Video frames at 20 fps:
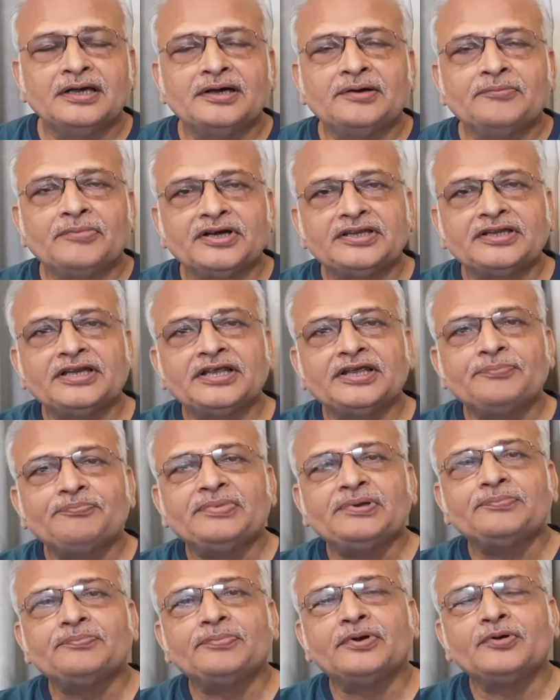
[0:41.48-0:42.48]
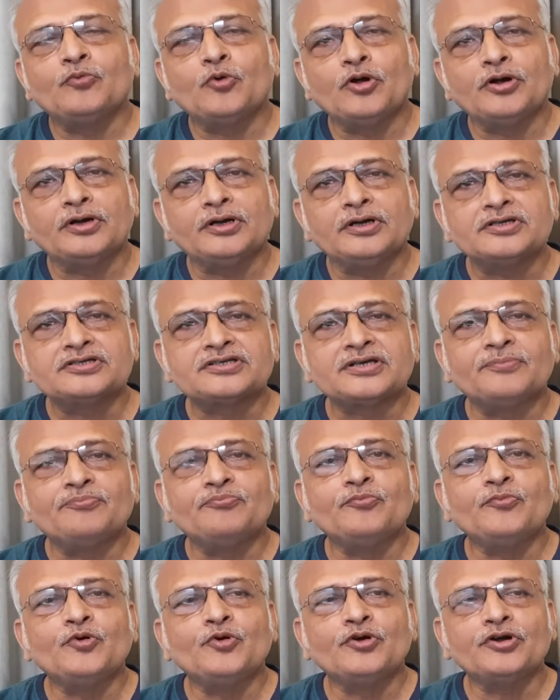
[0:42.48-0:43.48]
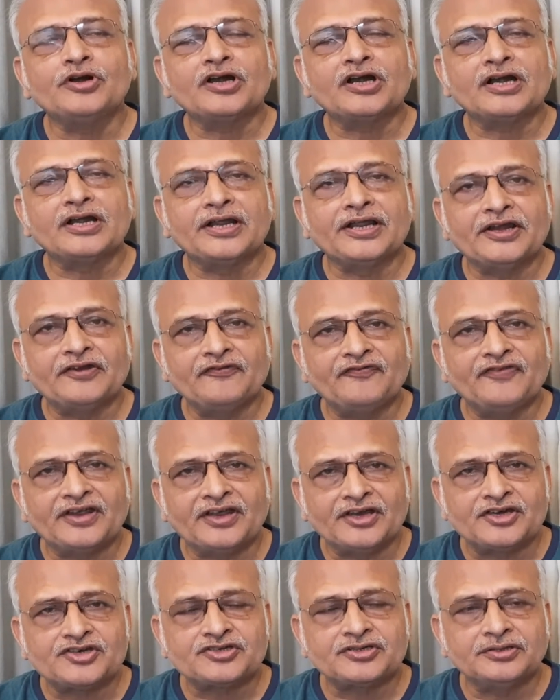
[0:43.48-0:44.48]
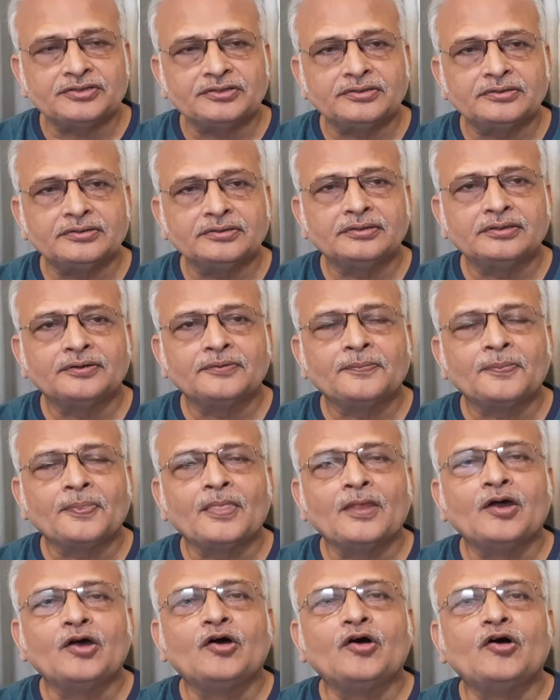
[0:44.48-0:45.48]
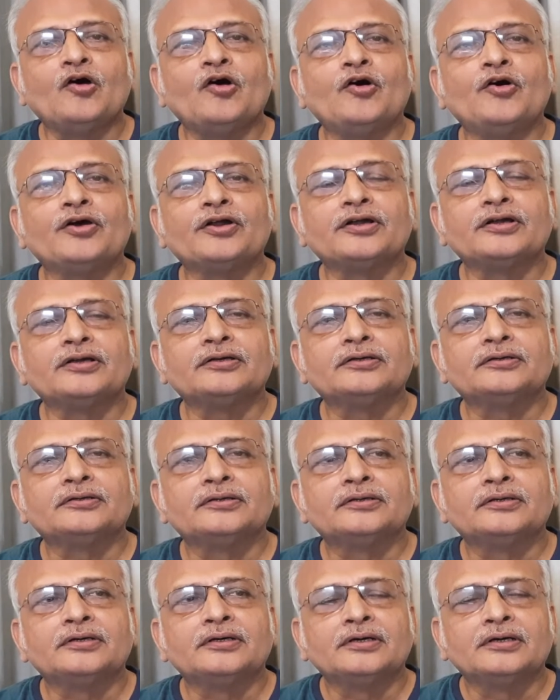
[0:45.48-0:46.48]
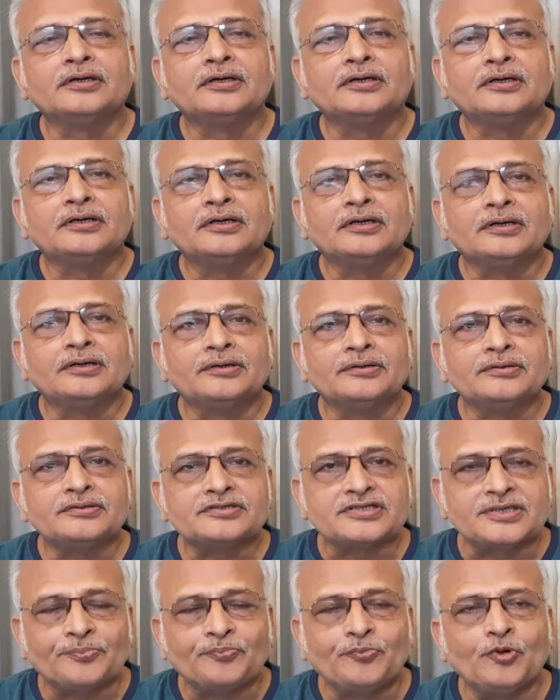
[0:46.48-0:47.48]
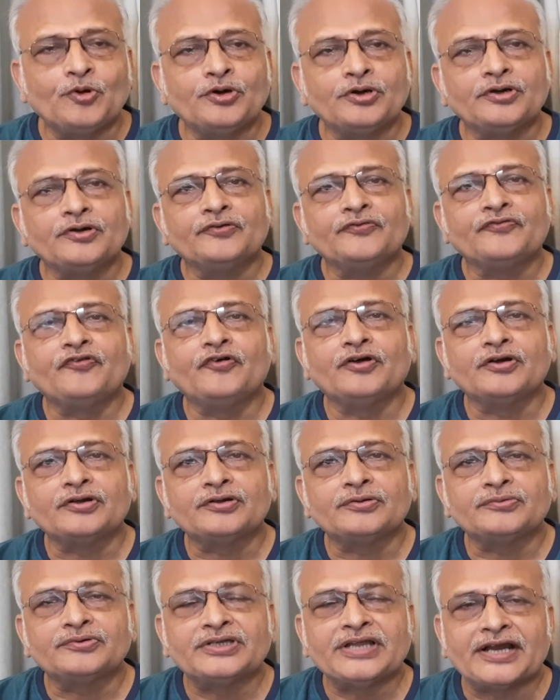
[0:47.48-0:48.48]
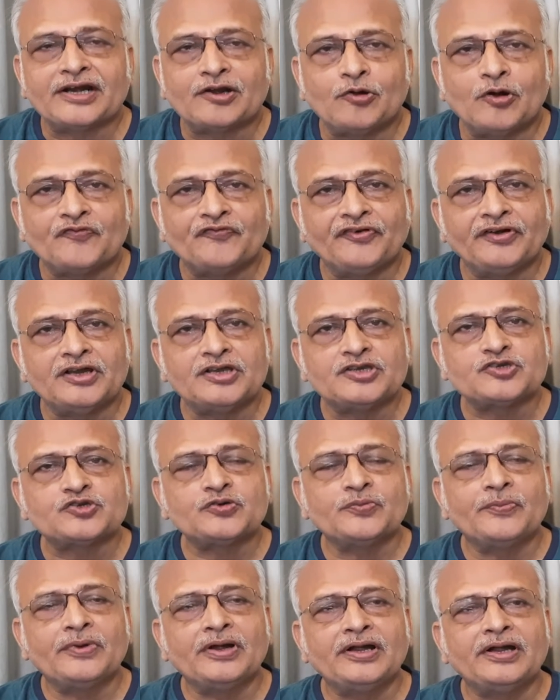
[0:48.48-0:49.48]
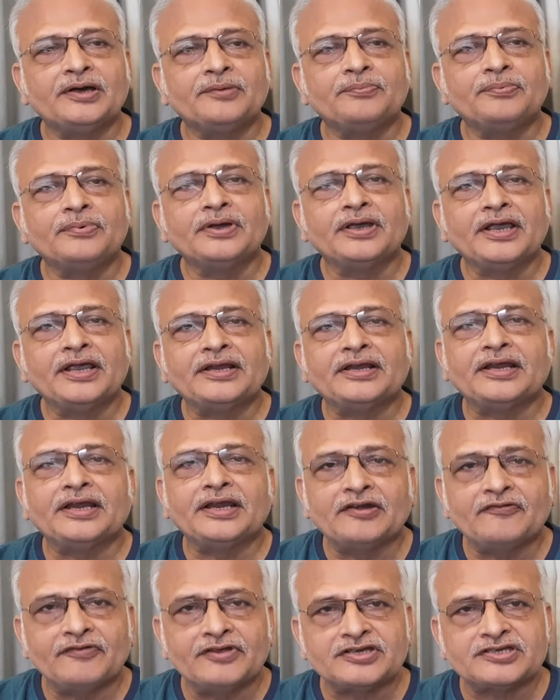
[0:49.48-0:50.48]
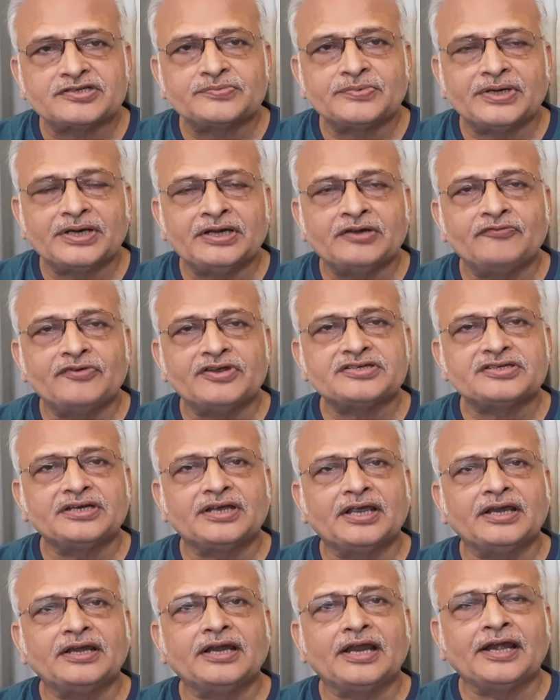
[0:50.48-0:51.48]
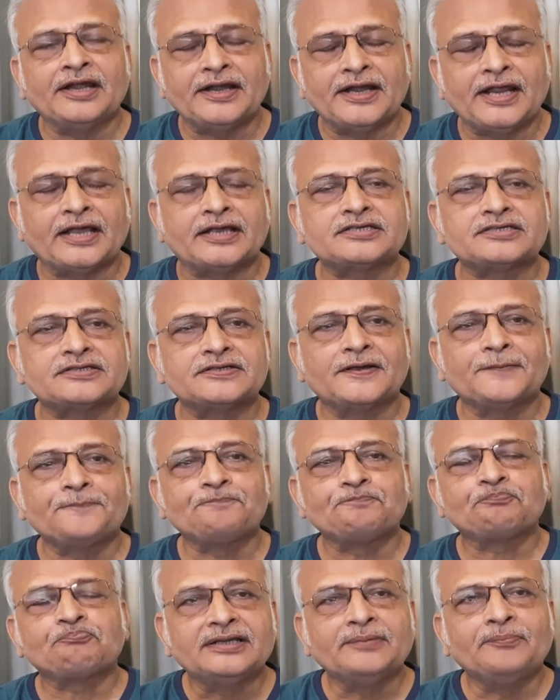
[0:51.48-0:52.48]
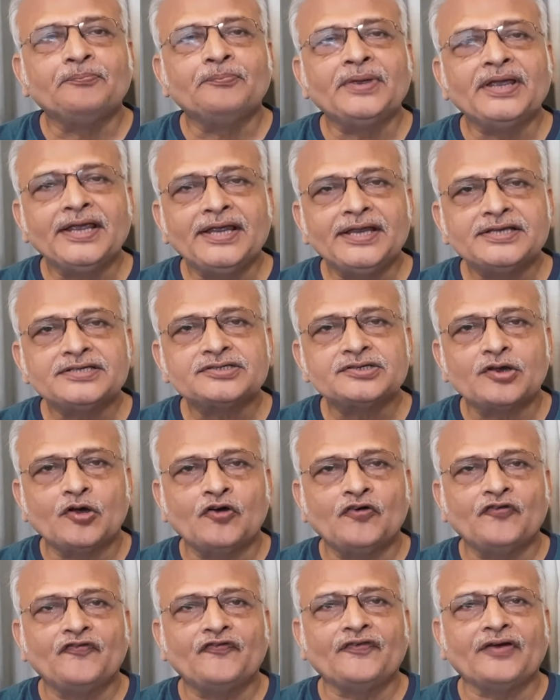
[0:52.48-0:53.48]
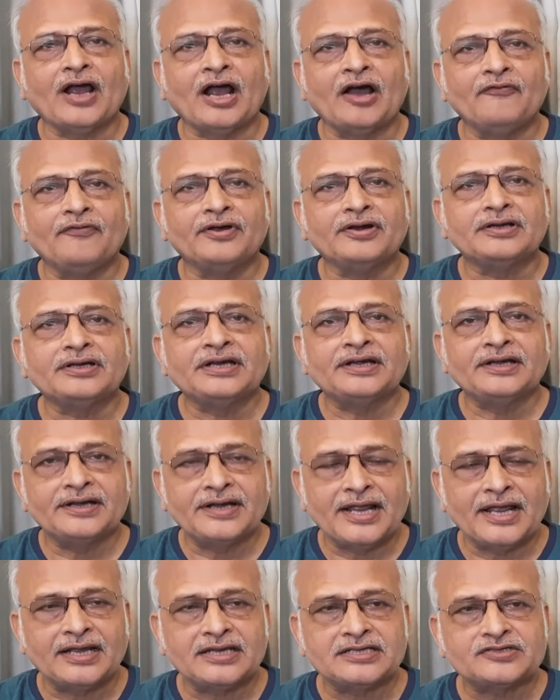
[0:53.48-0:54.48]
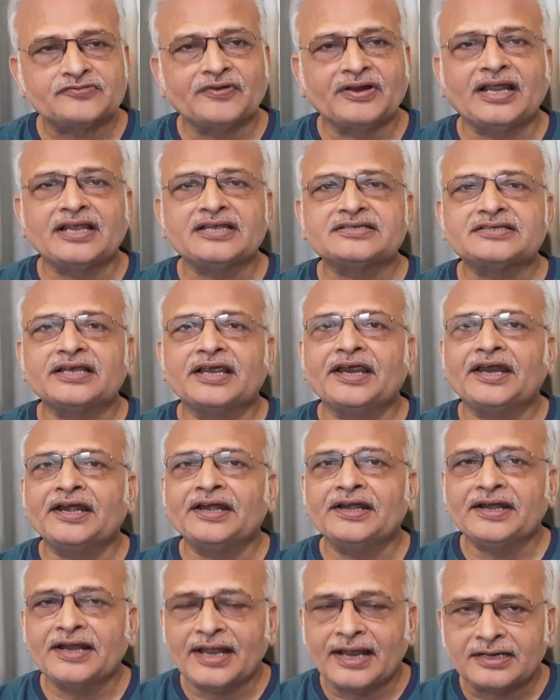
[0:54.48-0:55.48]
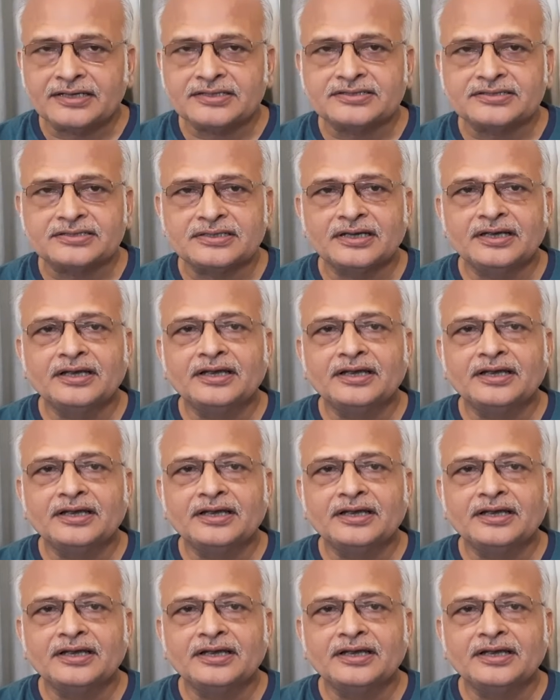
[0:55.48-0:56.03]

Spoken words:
But people want some more clarification or support for their confidence to build up in investing in index. The base of our index, when I say index,